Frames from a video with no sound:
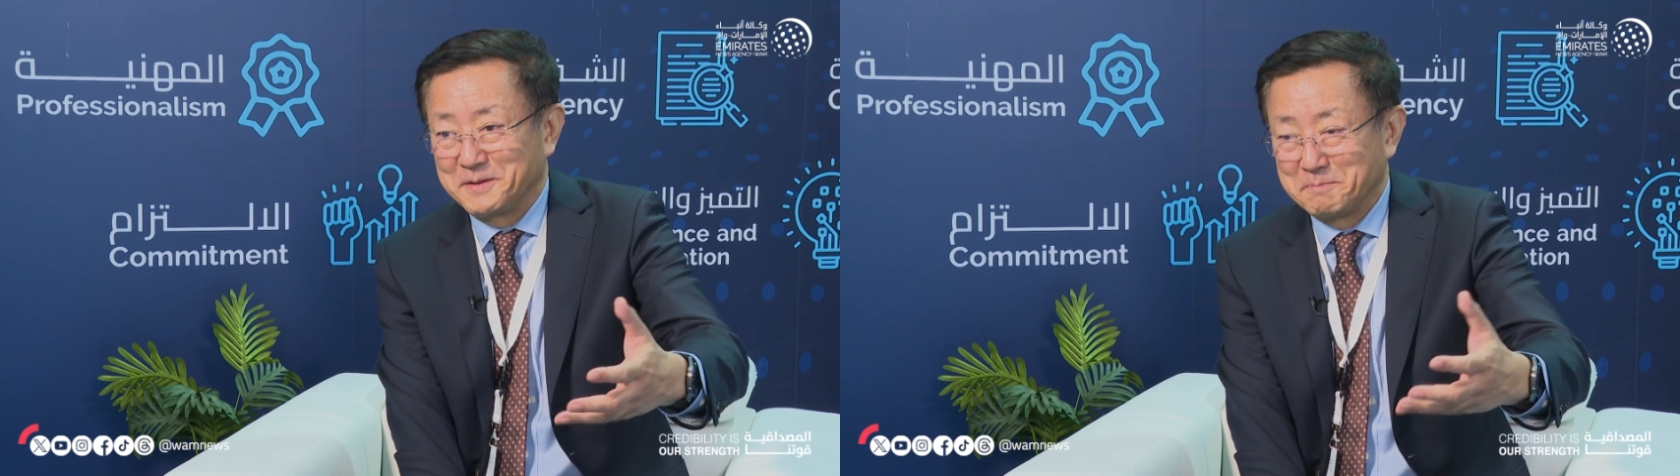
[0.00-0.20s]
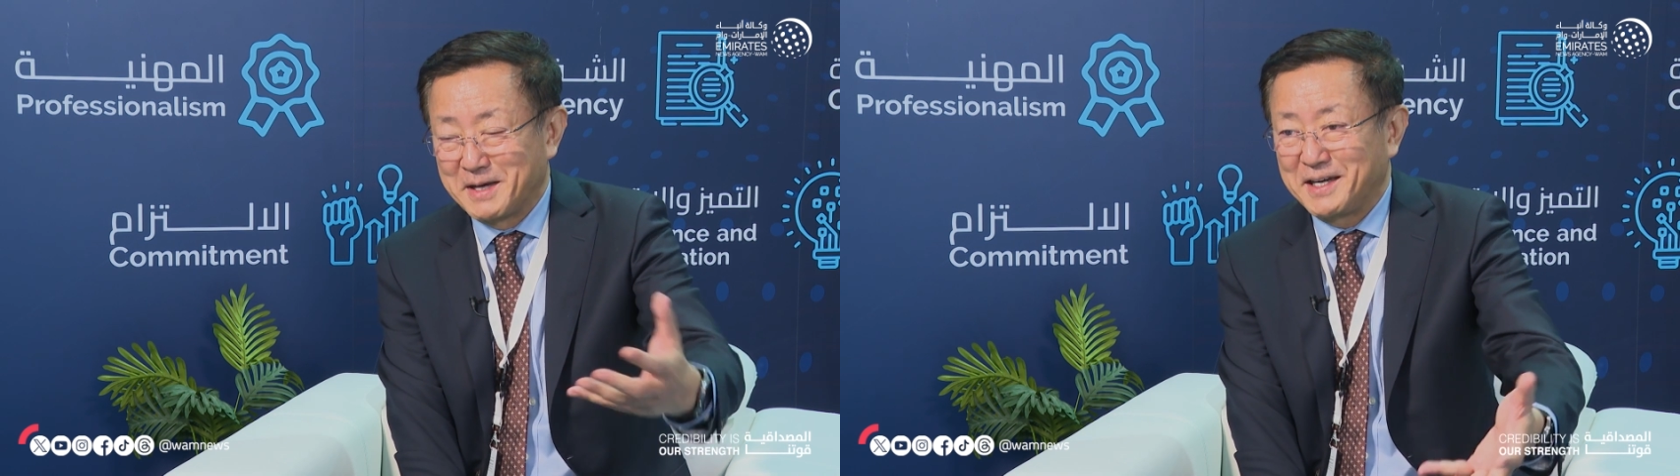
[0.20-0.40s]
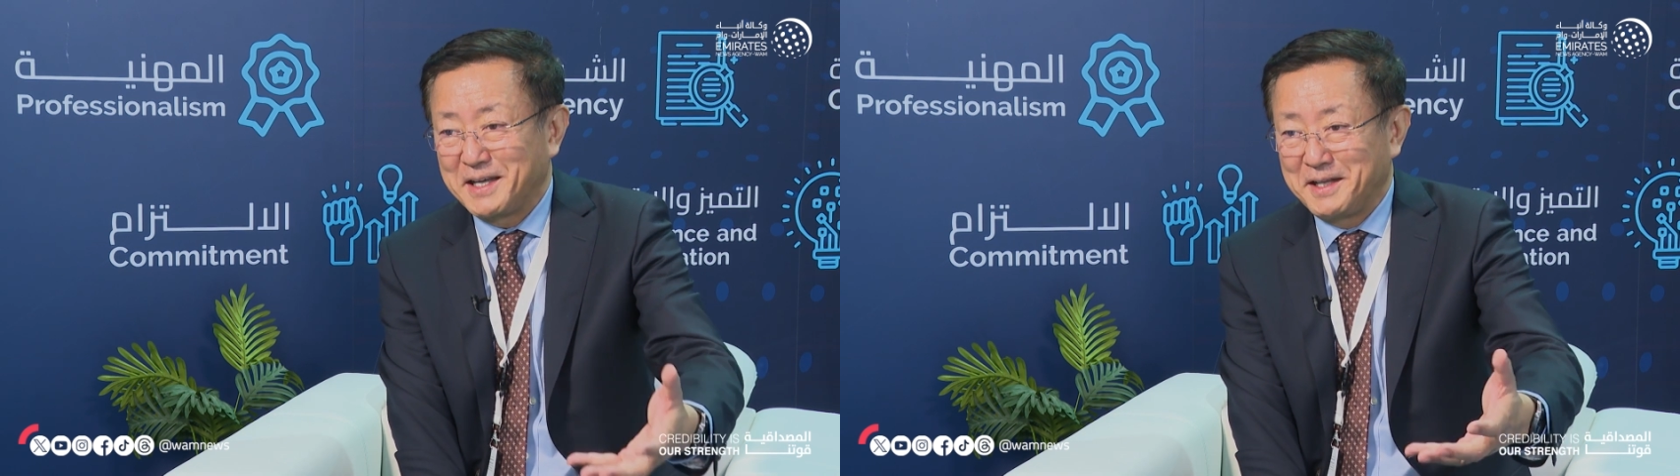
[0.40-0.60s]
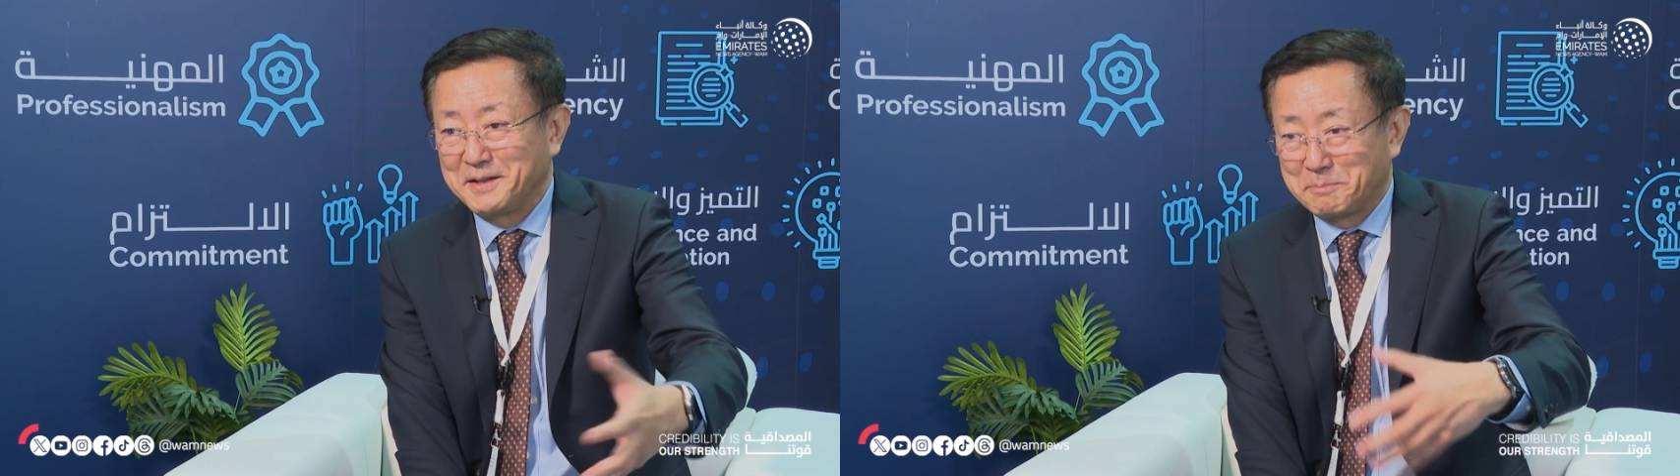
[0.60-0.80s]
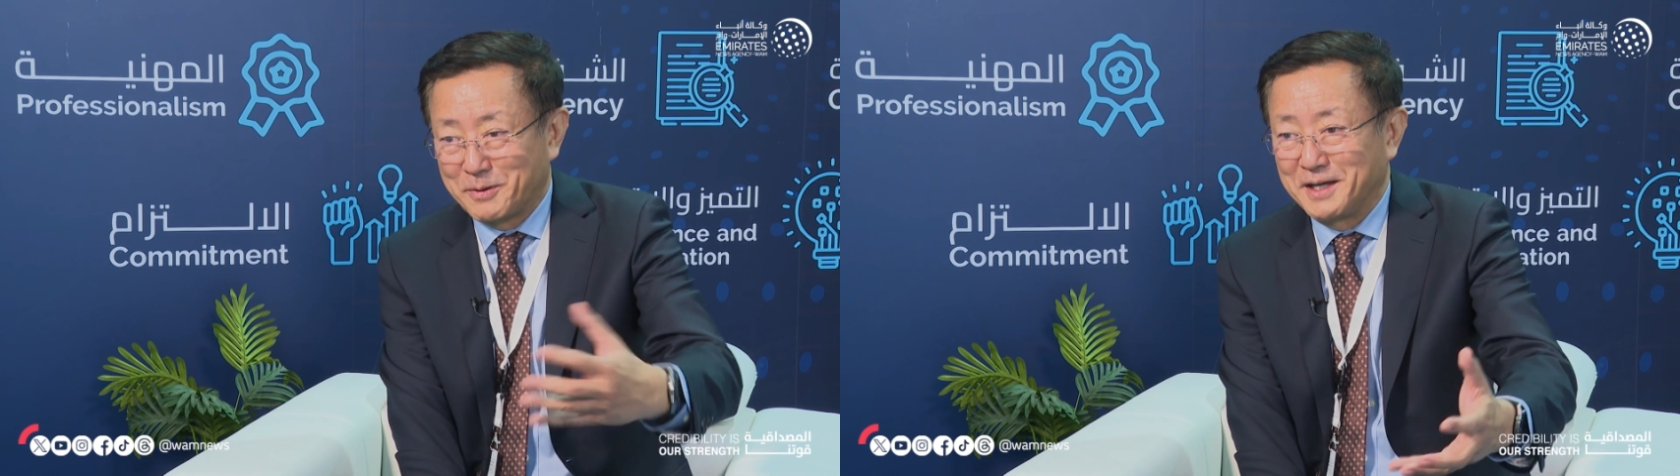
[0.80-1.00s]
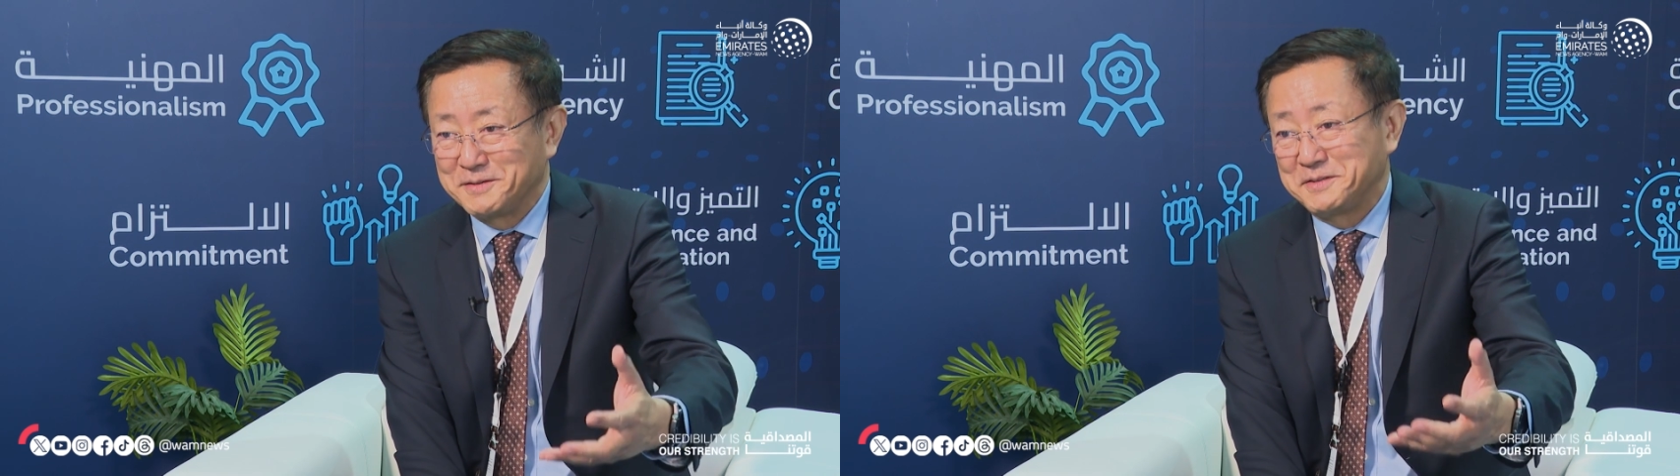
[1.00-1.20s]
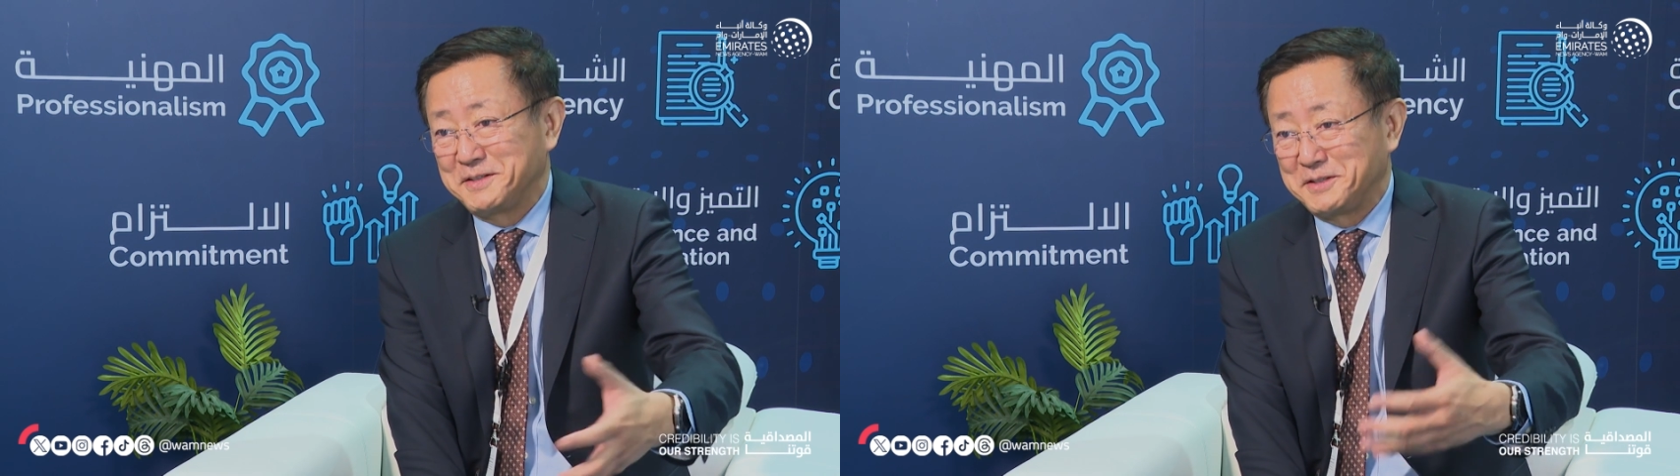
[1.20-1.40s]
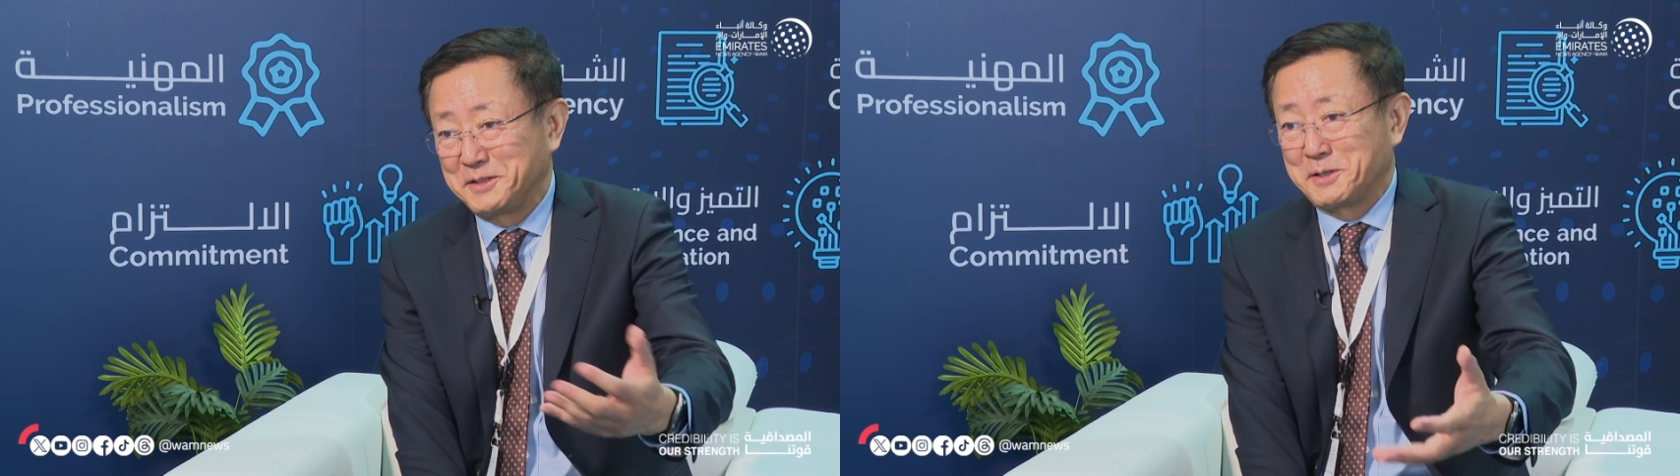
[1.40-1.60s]
money, the prices
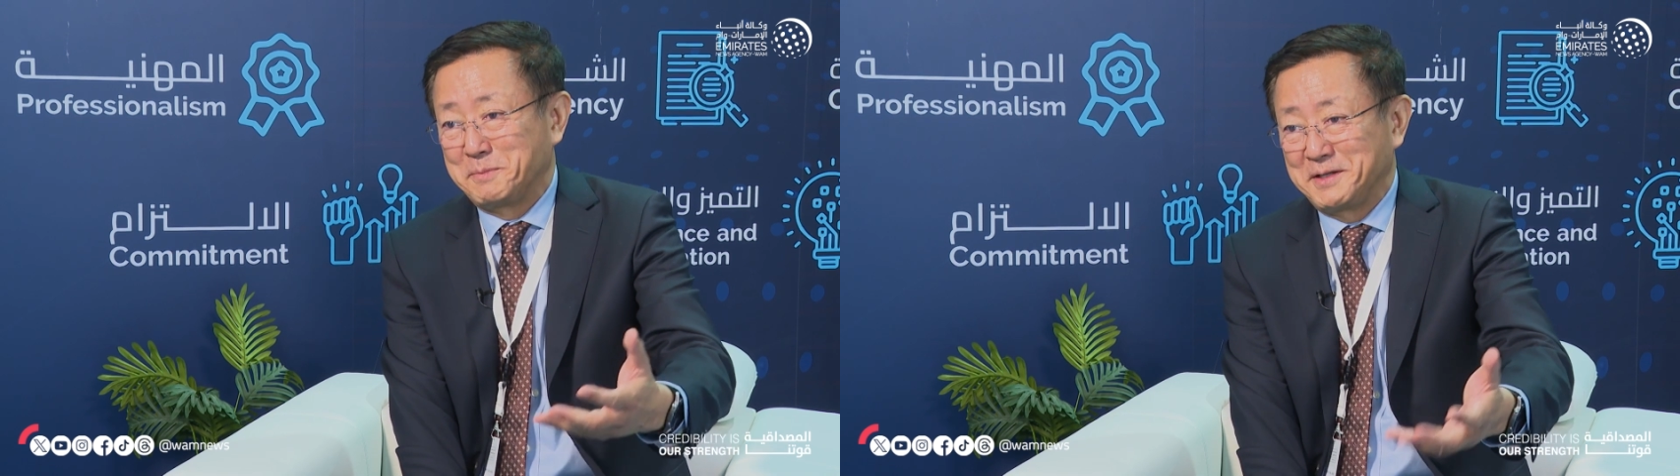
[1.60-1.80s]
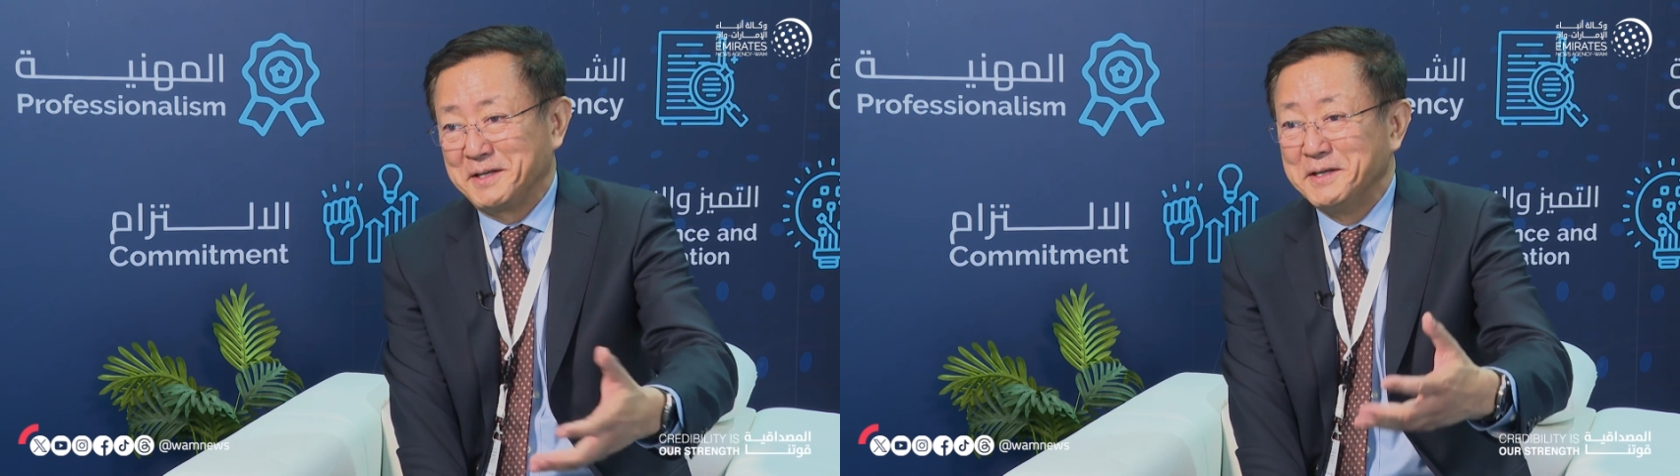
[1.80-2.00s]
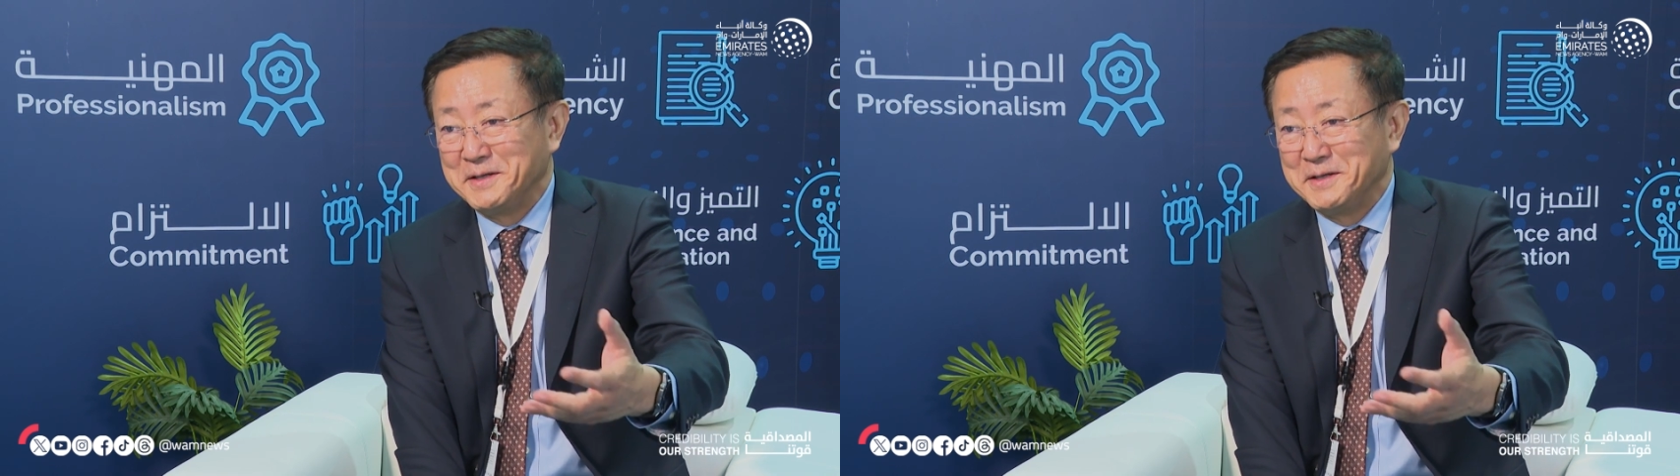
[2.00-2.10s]
are determined,